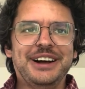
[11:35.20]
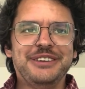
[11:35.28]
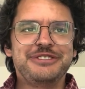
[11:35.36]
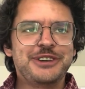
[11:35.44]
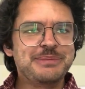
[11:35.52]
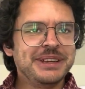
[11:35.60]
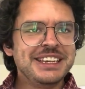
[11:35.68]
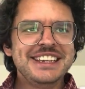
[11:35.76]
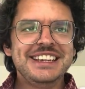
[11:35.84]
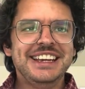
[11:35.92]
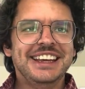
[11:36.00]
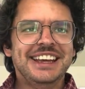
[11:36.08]
for
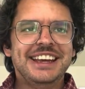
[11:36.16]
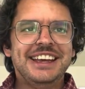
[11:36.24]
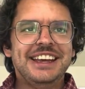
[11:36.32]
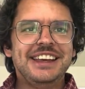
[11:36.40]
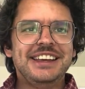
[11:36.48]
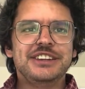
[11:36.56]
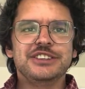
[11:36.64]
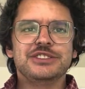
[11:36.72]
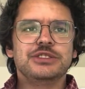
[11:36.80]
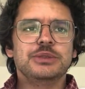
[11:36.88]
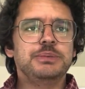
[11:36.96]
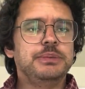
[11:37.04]
me, it
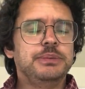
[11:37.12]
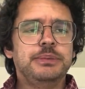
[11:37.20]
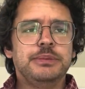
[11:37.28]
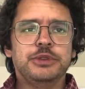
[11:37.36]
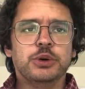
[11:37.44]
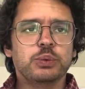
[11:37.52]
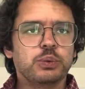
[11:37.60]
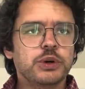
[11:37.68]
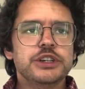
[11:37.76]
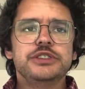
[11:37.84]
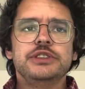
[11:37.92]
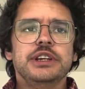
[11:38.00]
is the
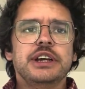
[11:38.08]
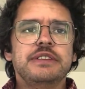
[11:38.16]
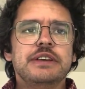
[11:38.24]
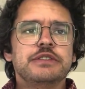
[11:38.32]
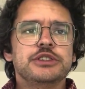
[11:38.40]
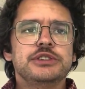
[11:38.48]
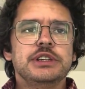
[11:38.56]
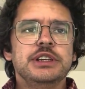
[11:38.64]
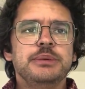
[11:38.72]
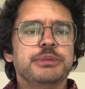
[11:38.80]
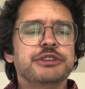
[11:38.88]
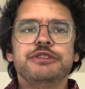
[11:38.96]
worst thing I've ever
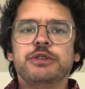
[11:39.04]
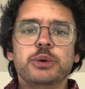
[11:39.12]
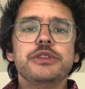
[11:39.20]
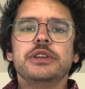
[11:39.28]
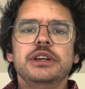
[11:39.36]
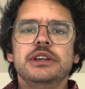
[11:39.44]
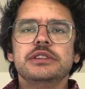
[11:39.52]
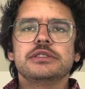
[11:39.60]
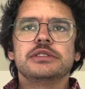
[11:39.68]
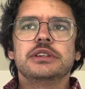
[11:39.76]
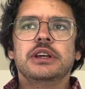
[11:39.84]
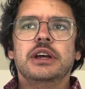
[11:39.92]
seen. Before
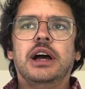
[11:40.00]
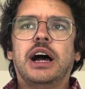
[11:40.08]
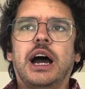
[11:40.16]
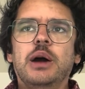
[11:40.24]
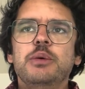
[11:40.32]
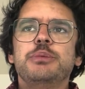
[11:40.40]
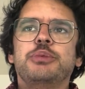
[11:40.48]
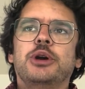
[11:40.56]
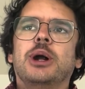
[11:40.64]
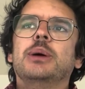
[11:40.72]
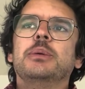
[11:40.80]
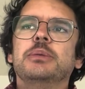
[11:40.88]
this, I would
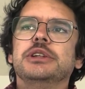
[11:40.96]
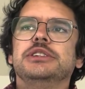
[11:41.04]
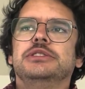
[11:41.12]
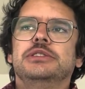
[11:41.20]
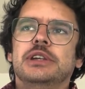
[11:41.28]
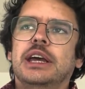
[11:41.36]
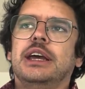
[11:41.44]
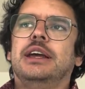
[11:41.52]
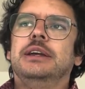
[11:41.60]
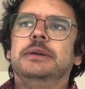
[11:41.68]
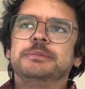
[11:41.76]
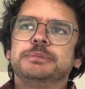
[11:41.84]
probably
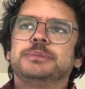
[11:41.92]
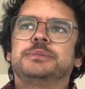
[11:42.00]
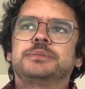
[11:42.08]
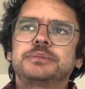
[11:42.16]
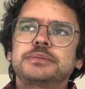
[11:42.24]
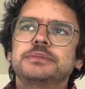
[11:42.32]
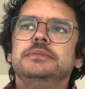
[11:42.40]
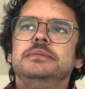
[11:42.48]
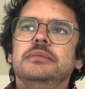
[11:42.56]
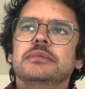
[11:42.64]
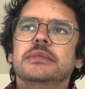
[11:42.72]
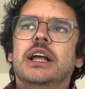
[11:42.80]
say
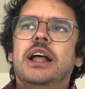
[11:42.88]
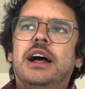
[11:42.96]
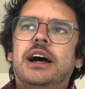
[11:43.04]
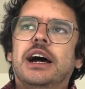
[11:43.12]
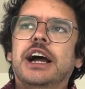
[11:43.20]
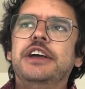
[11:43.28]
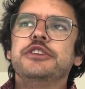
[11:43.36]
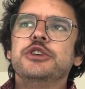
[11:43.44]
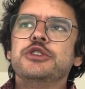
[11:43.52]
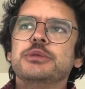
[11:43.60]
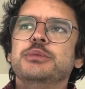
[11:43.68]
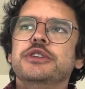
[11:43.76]
either
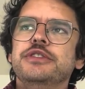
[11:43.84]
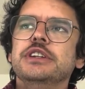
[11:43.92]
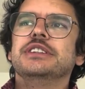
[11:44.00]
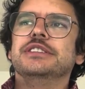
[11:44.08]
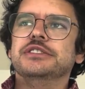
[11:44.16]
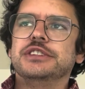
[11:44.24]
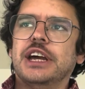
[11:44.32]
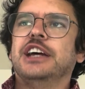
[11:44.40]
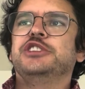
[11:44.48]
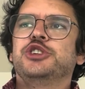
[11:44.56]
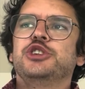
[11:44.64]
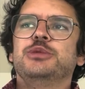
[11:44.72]
the movie
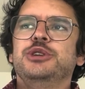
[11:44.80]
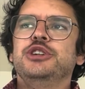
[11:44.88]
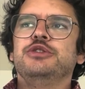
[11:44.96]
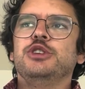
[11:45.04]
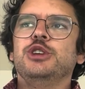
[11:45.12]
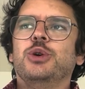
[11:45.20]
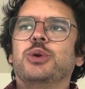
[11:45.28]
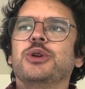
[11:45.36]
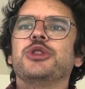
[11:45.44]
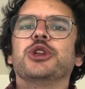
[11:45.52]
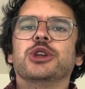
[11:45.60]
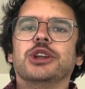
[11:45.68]
Disaster Movie or
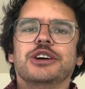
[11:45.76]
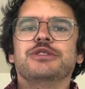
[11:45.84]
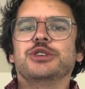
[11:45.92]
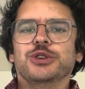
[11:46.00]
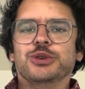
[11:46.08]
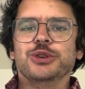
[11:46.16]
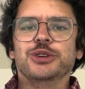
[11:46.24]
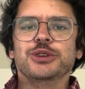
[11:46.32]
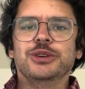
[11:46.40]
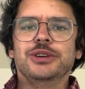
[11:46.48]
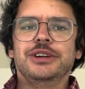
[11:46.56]
The Love Guru